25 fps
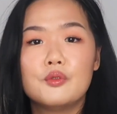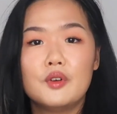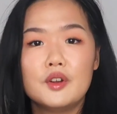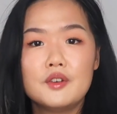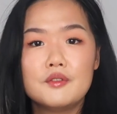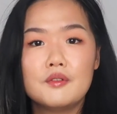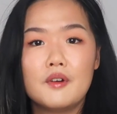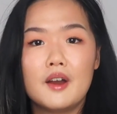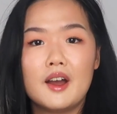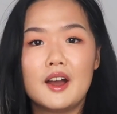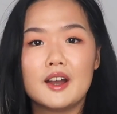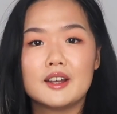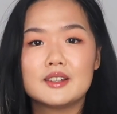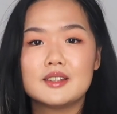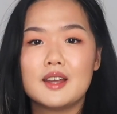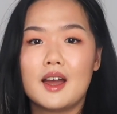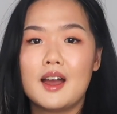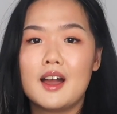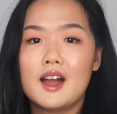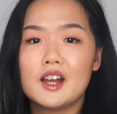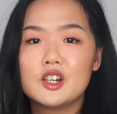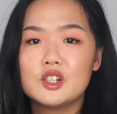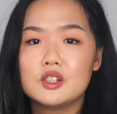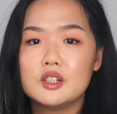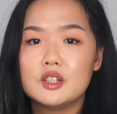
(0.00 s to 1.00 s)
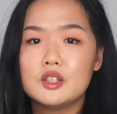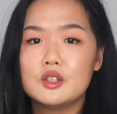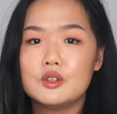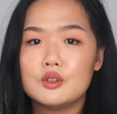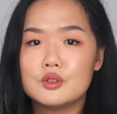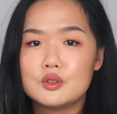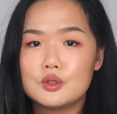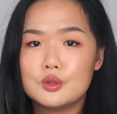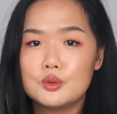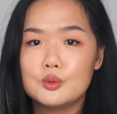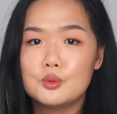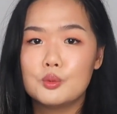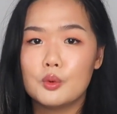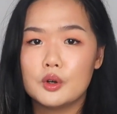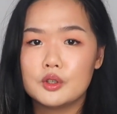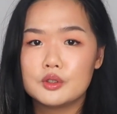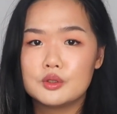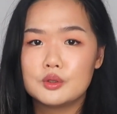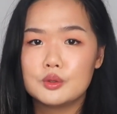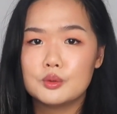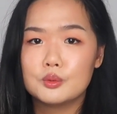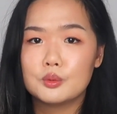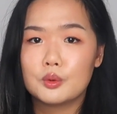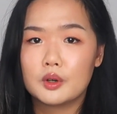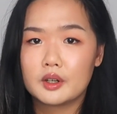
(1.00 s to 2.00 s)
fun fact, I actually used to
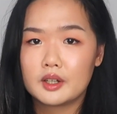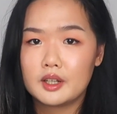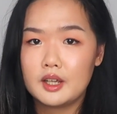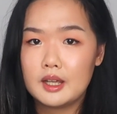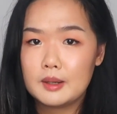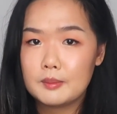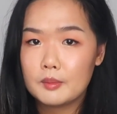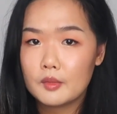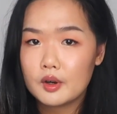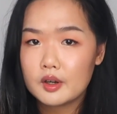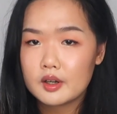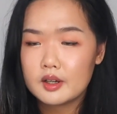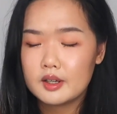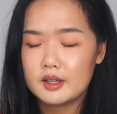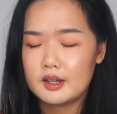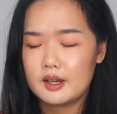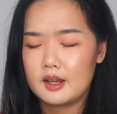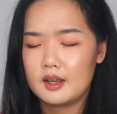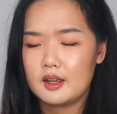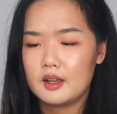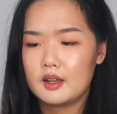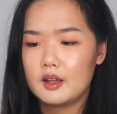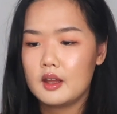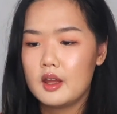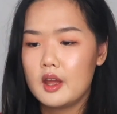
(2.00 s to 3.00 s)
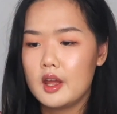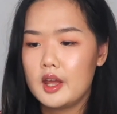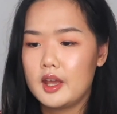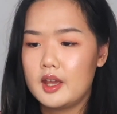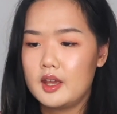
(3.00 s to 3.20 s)
want to work in marketing.